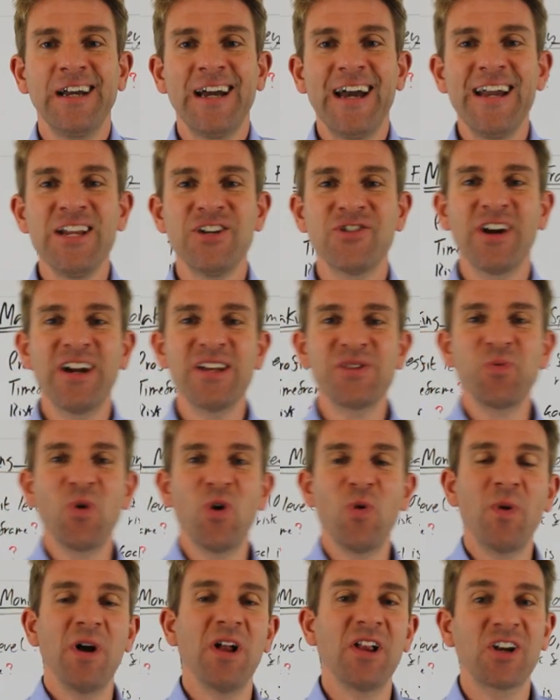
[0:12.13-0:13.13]
Hey traders,
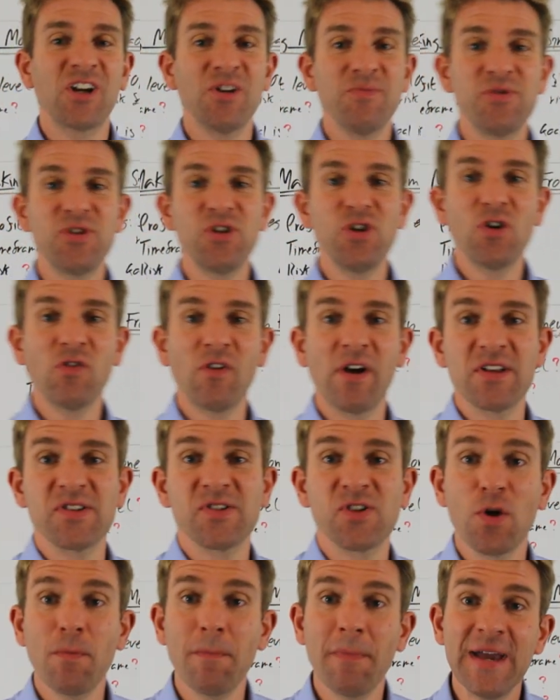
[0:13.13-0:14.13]
warm welcome to you. Right,
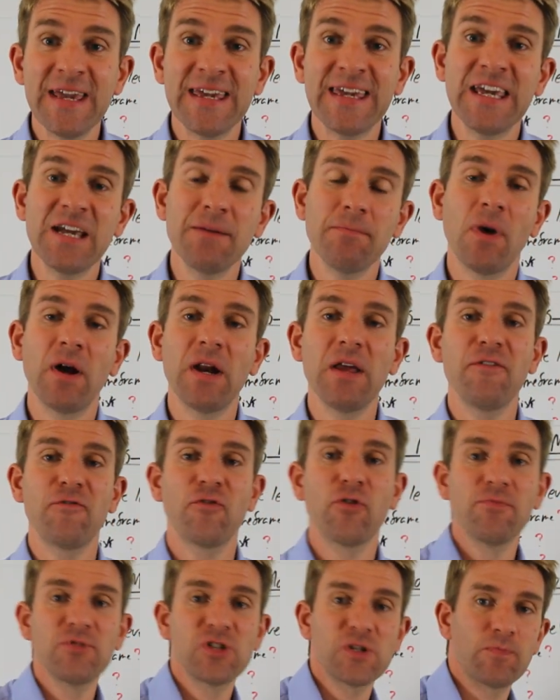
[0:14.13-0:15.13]
so making money
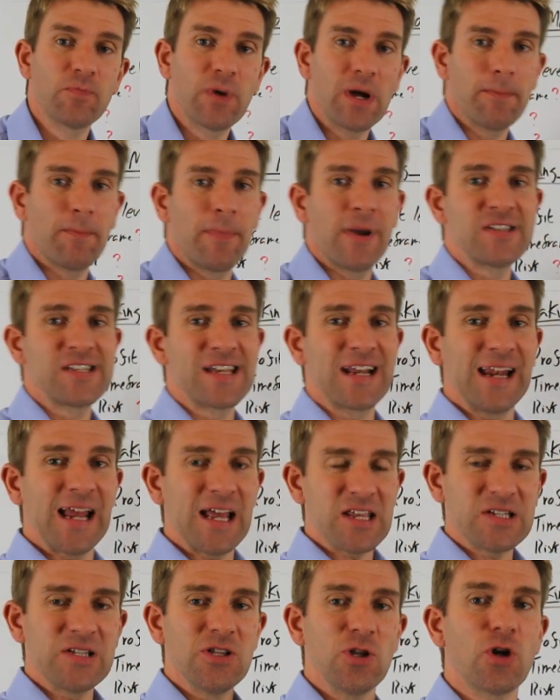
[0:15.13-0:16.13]
from spread betting.
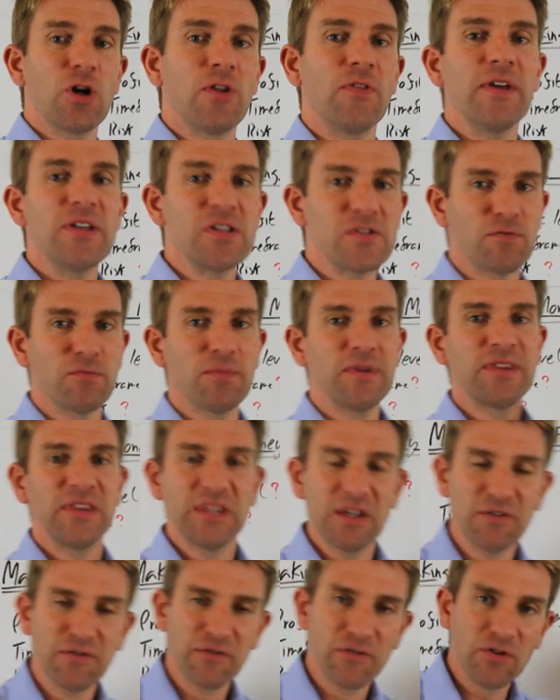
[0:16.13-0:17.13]
Let's look at this from a
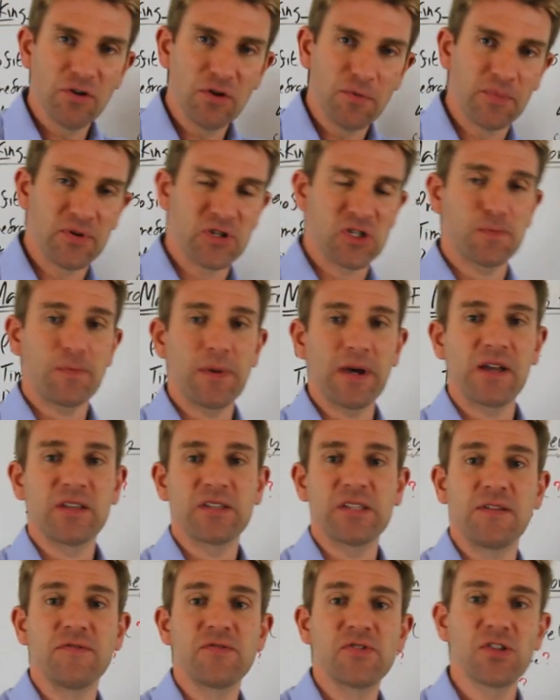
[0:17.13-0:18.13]
different
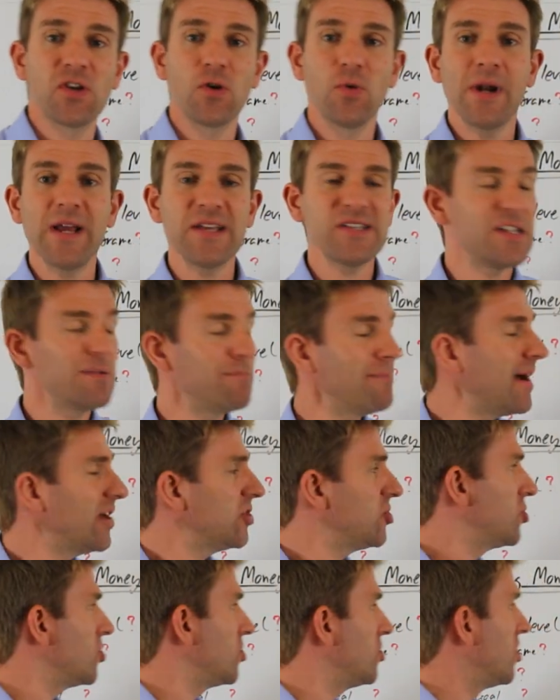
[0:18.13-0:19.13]
perspective. So let's
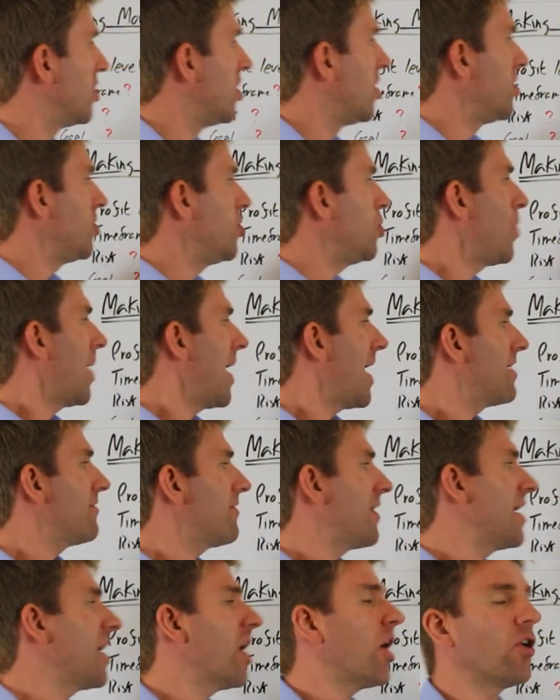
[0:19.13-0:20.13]
imagine you have
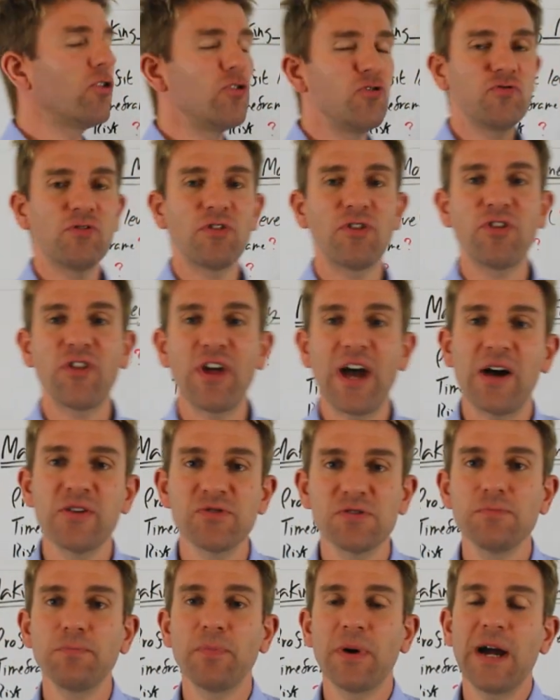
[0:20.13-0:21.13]
a hundred
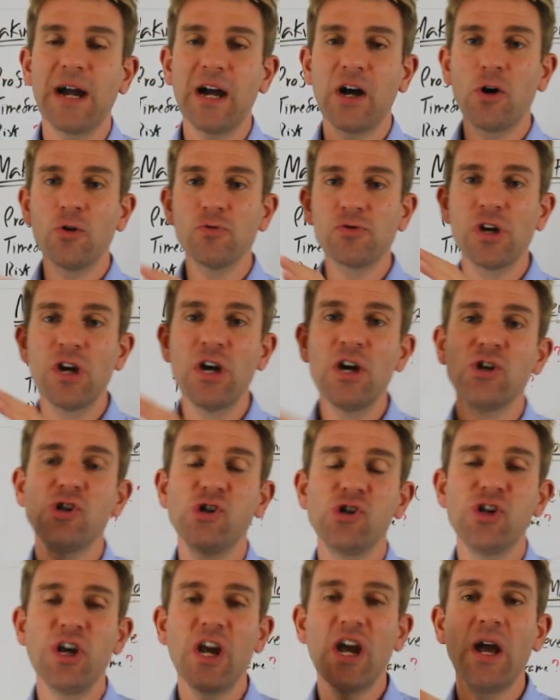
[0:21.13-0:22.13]
thousand pound
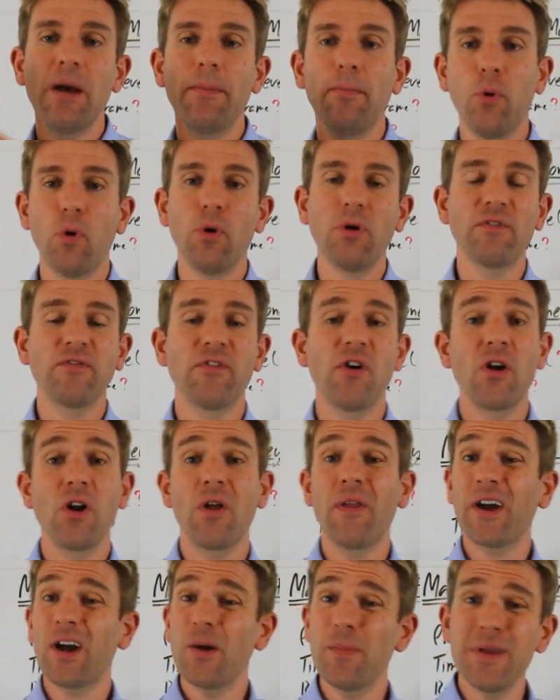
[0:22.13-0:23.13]
share portfolio.
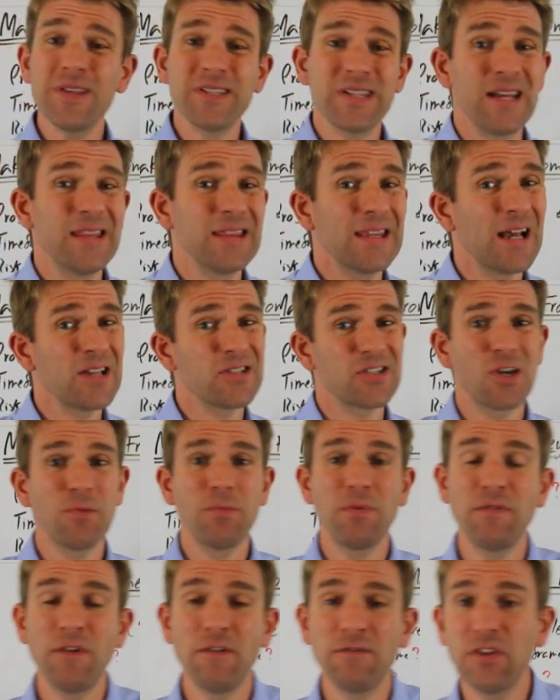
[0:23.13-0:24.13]
That could be ten thousand, could
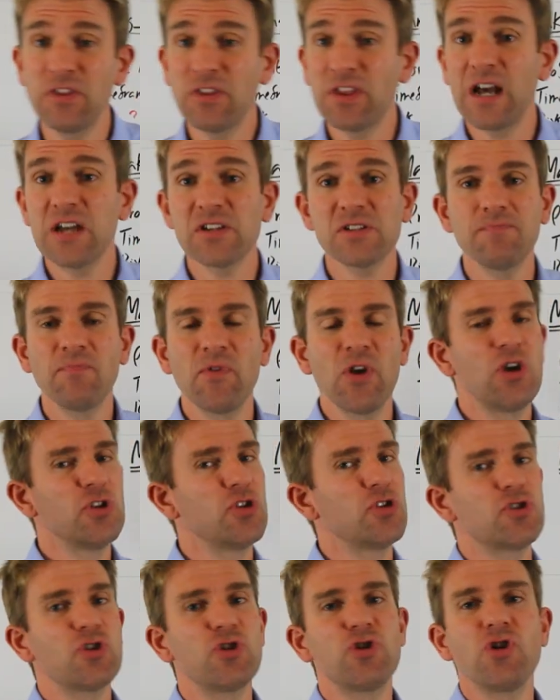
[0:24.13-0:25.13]
be fifty thousand.
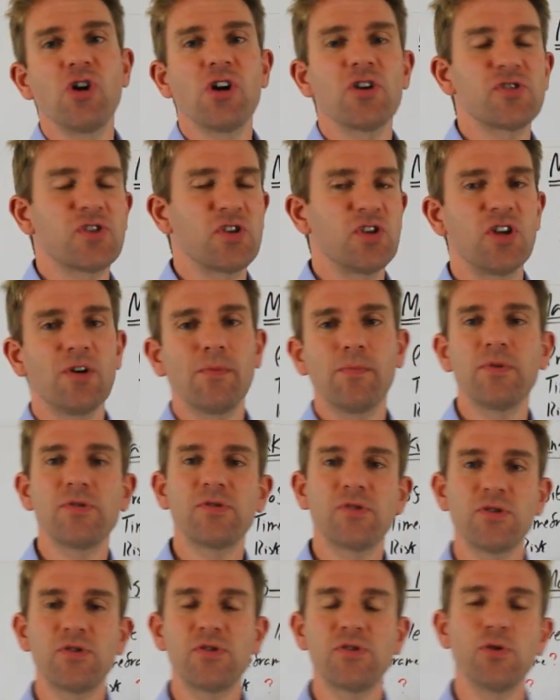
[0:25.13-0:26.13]
Just adjust the
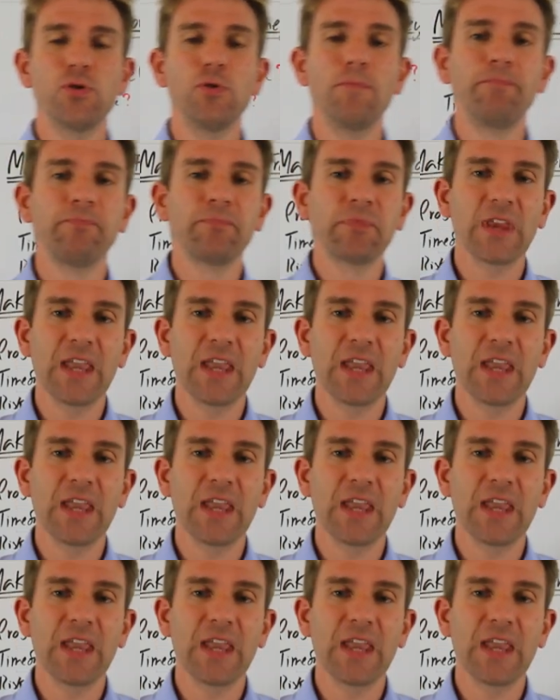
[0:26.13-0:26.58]
numbers to suit.